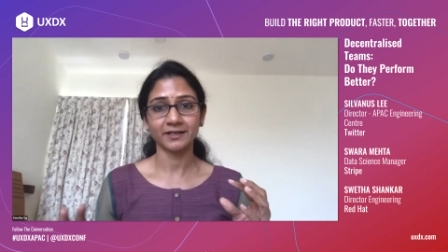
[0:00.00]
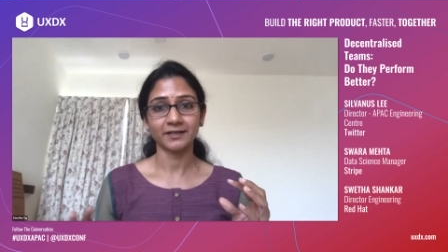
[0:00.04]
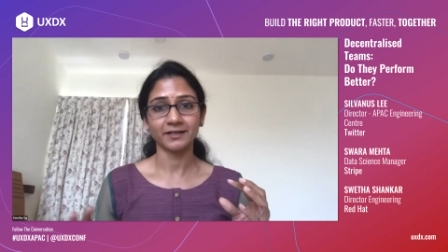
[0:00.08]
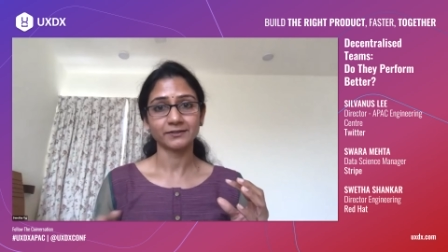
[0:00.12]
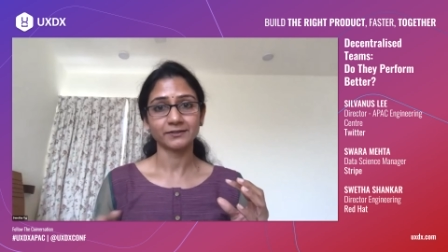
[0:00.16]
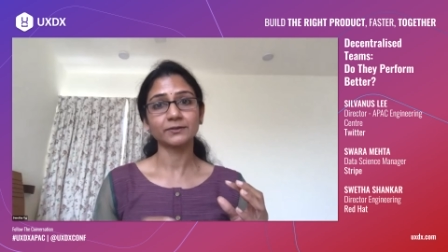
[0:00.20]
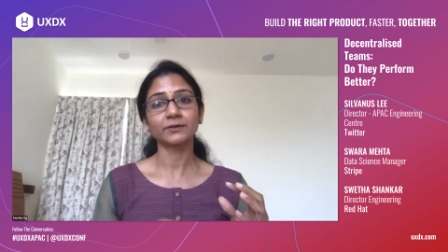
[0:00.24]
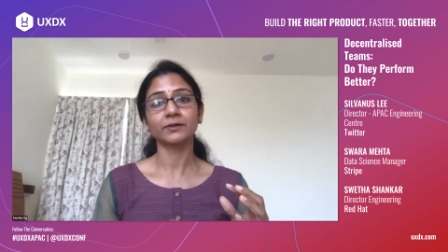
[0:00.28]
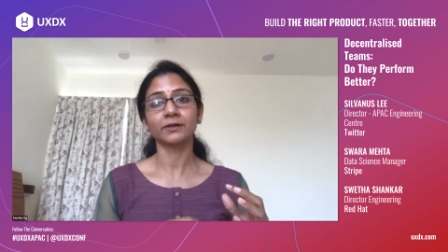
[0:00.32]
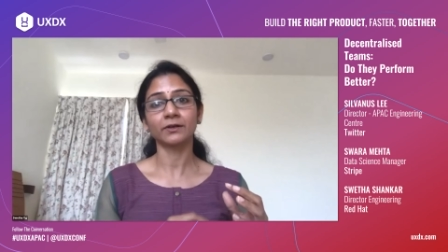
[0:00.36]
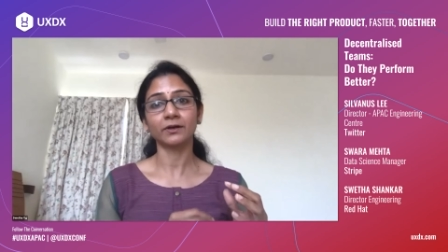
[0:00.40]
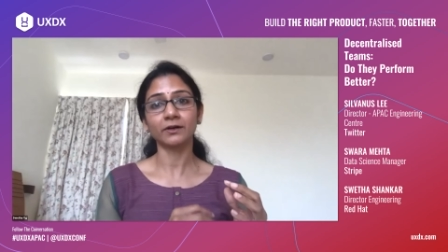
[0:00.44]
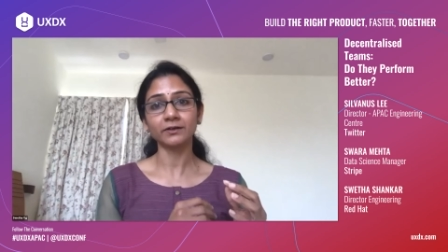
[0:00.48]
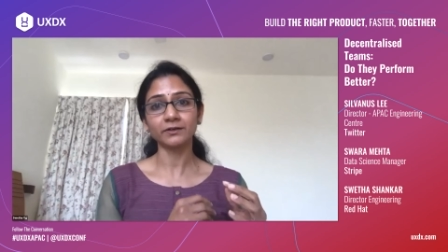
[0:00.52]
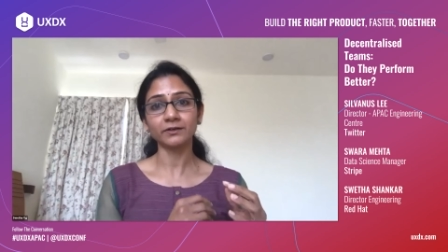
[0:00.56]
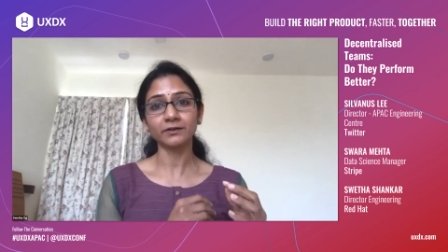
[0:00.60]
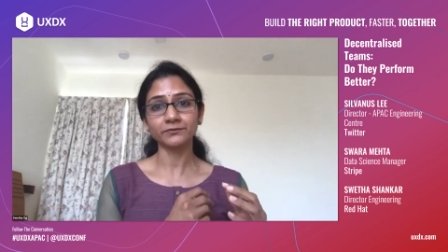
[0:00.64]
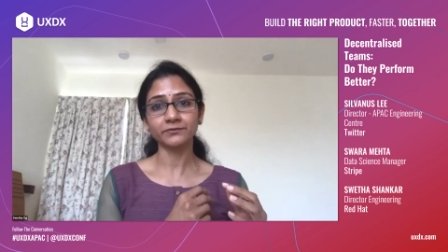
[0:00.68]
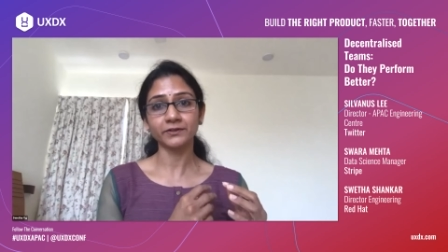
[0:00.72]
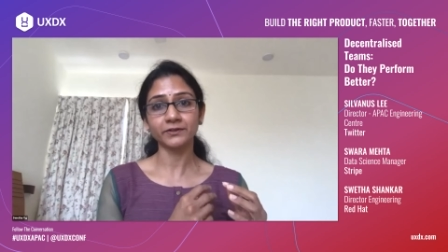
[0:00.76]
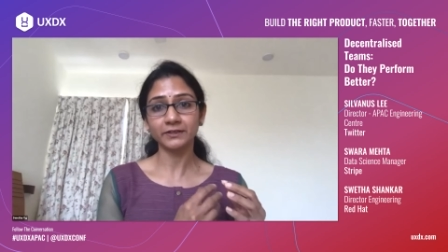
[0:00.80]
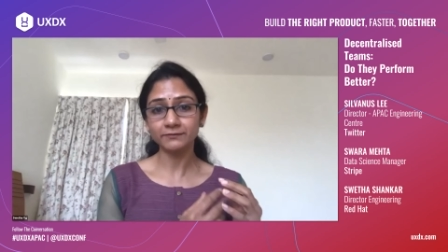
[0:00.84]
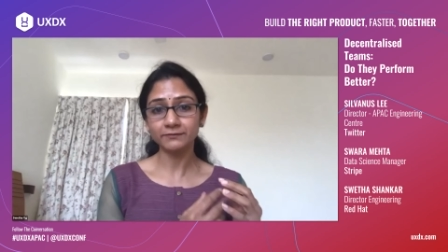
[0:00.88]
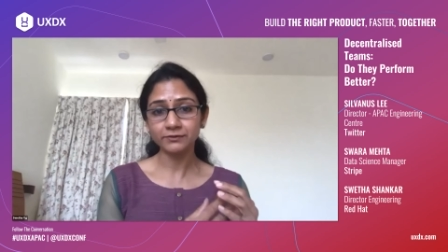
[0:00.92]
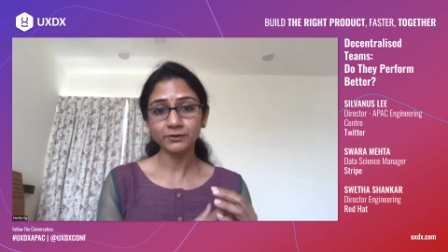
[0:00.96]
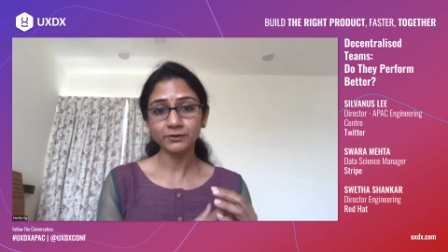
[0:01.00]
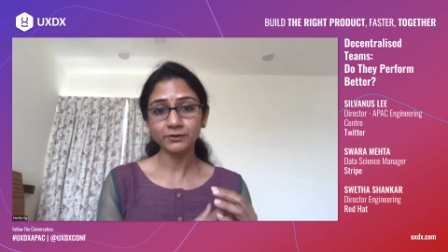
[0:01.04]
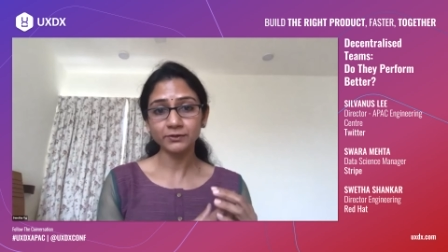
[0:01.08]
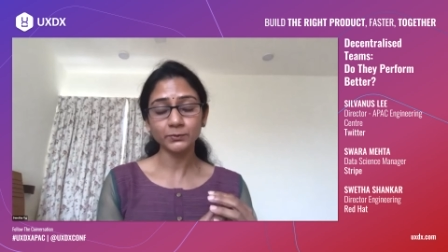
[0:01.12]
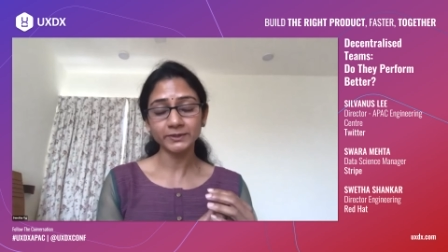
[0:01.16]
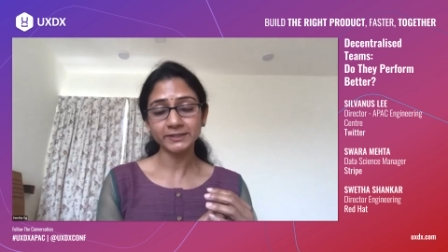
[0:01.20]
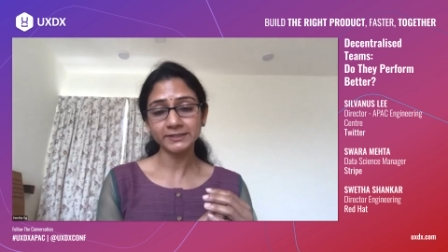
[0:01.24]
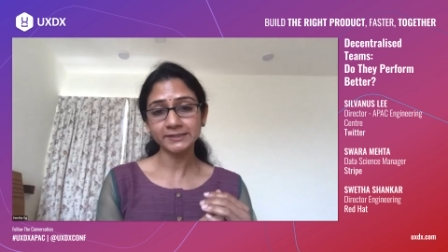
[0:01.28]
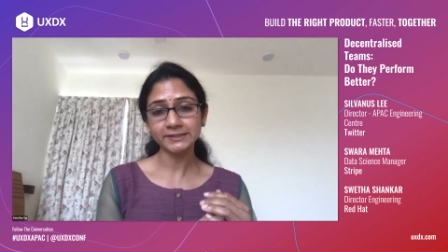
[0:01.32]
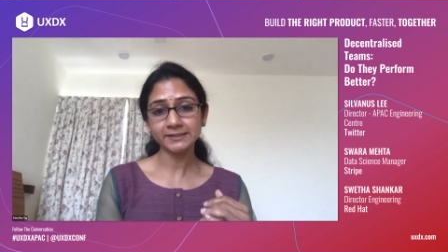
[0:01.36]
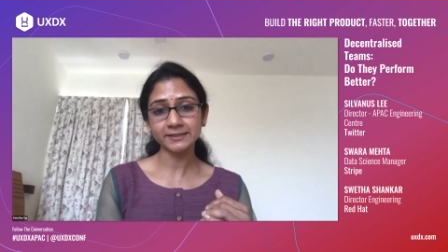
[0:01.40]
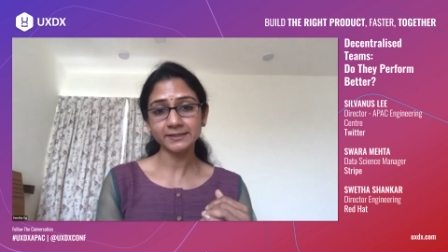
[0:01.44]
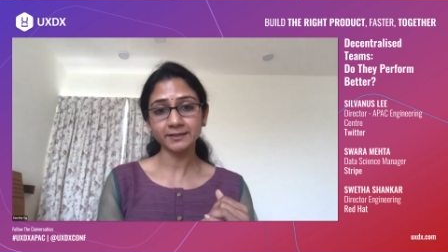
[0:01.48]
So a lot of
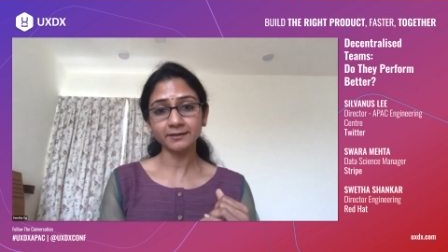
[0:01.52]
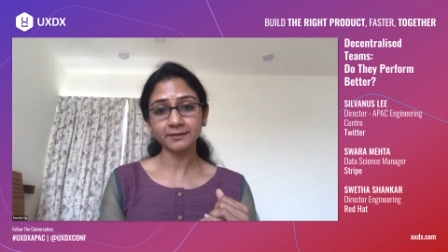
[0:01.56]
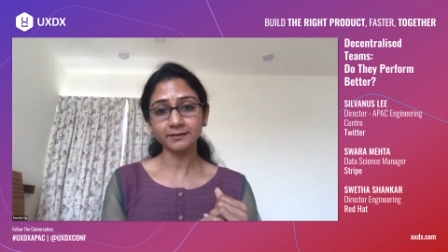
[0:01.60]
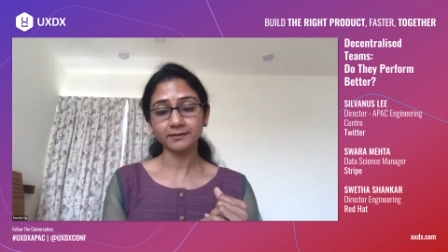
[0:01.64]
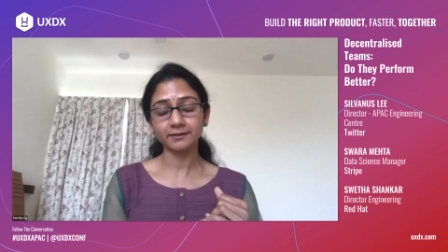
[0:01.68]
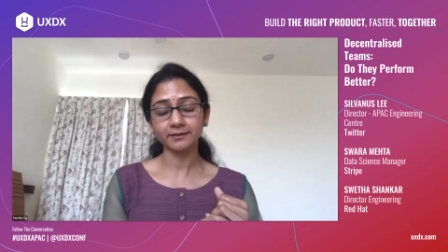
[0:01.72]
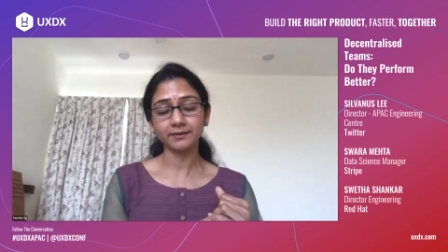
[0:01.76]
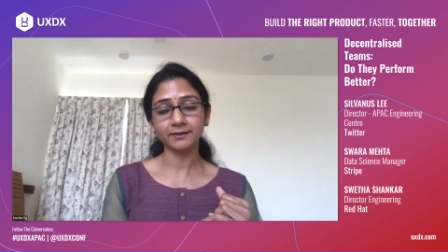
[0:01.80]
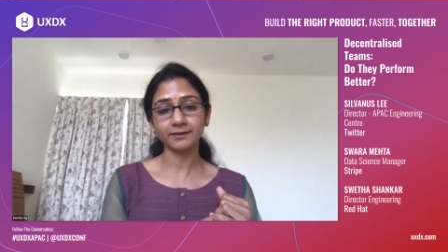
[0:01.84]
influencing